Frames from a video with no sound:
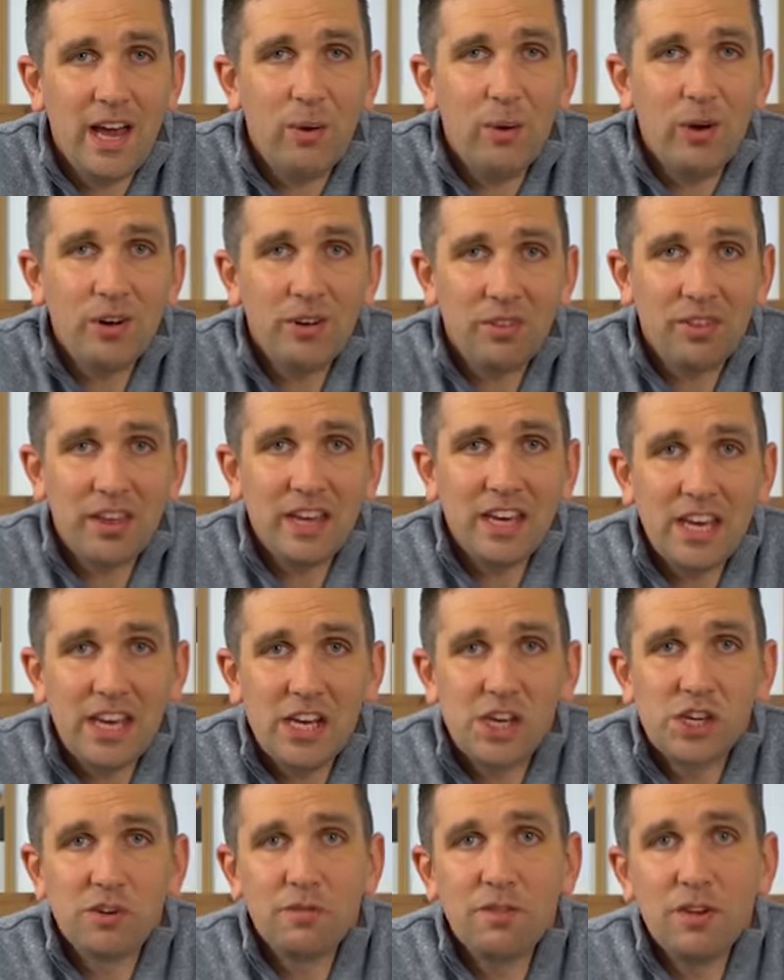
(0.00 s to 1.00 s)
I want to thank
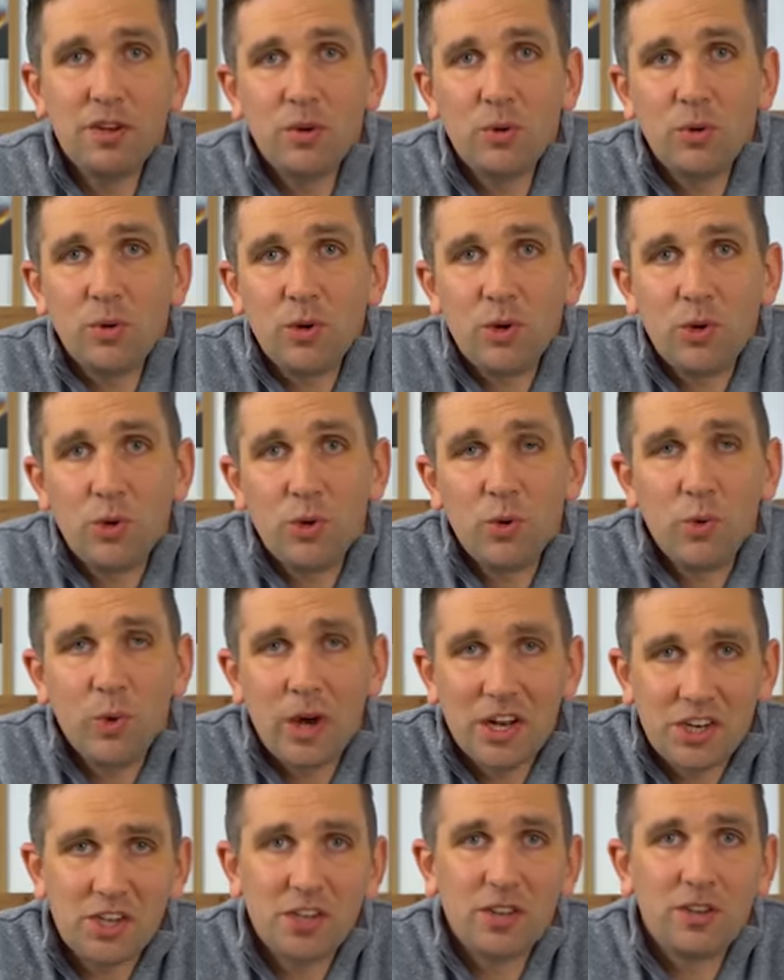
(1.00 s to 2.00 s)
each of you who
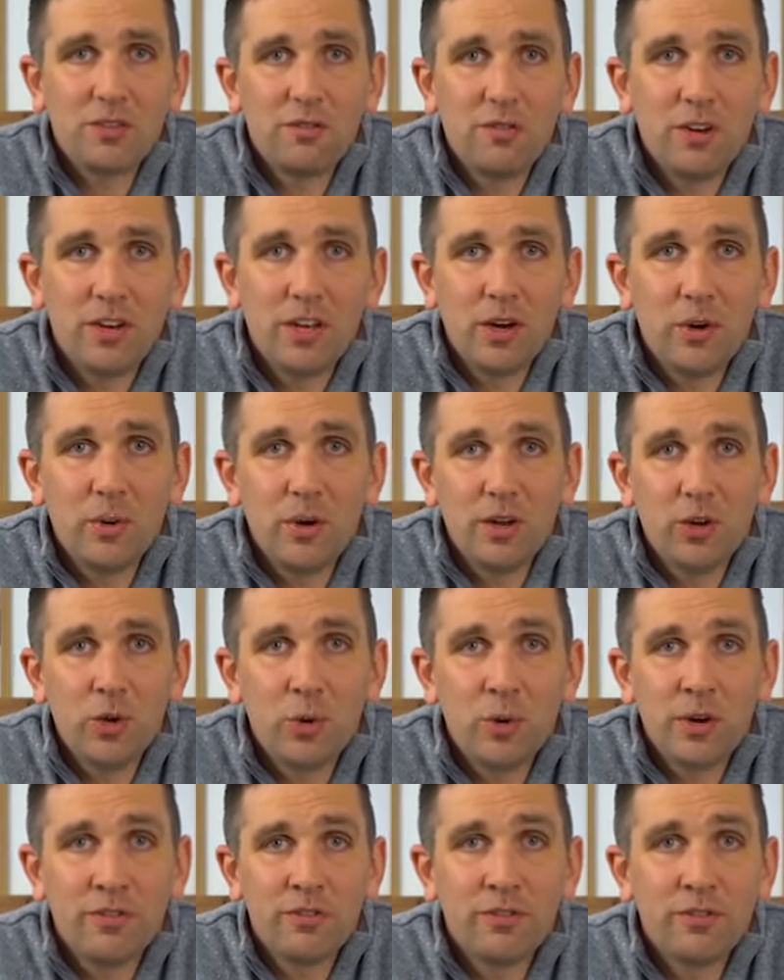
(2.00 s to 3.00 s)
watched this video and
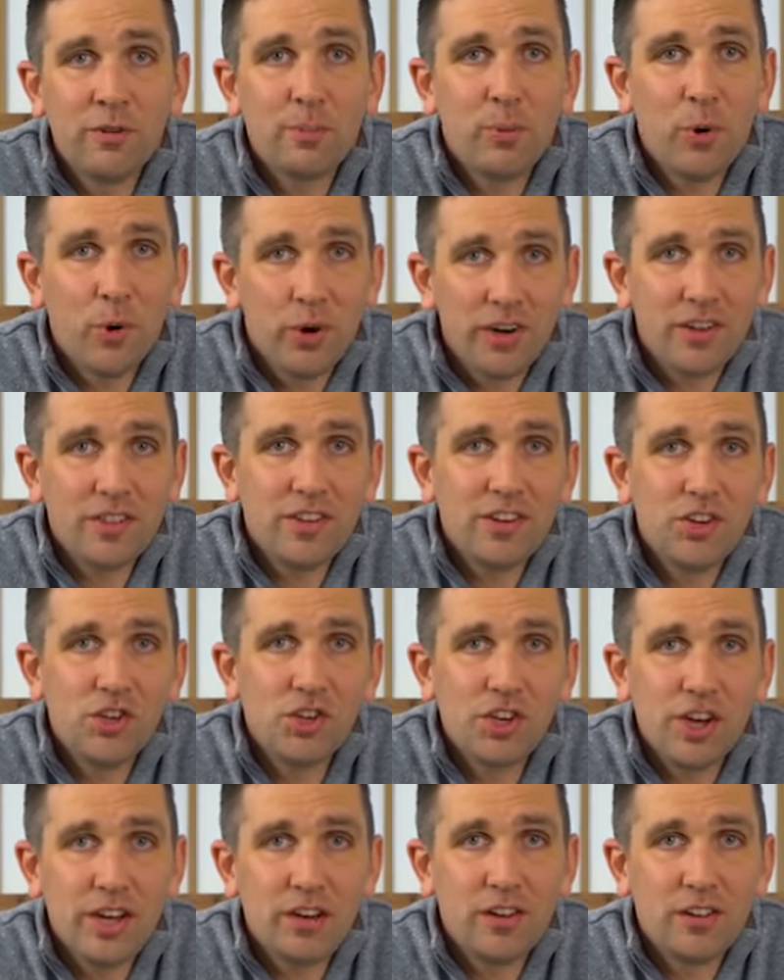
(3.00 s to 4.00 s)
who have supported this
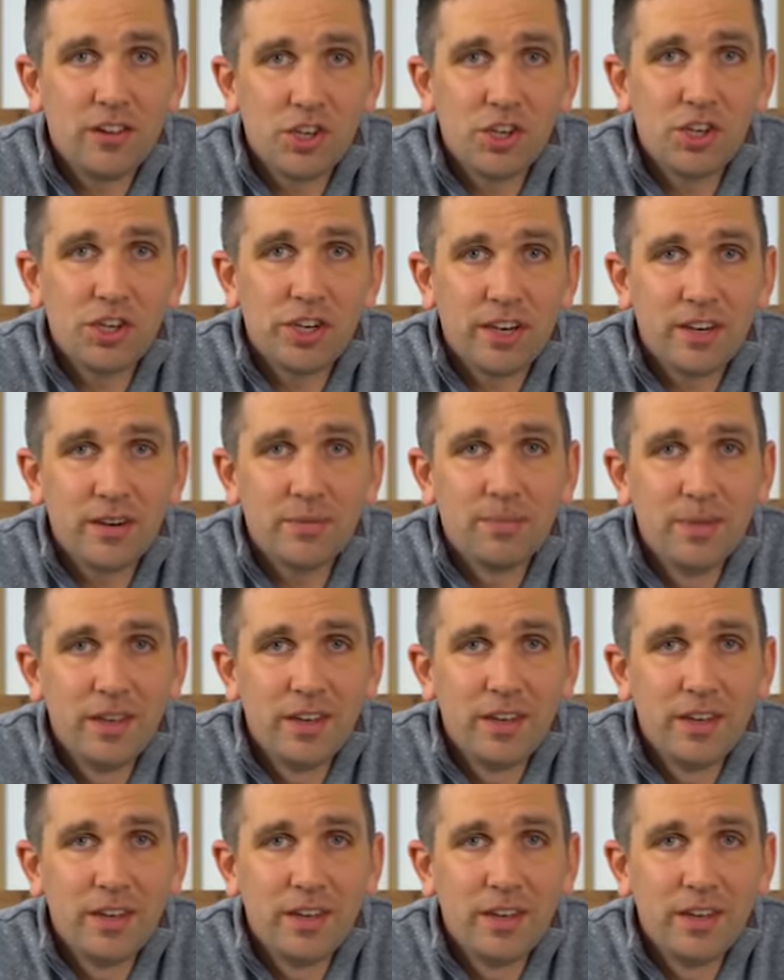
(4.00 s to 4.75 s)
channel this year.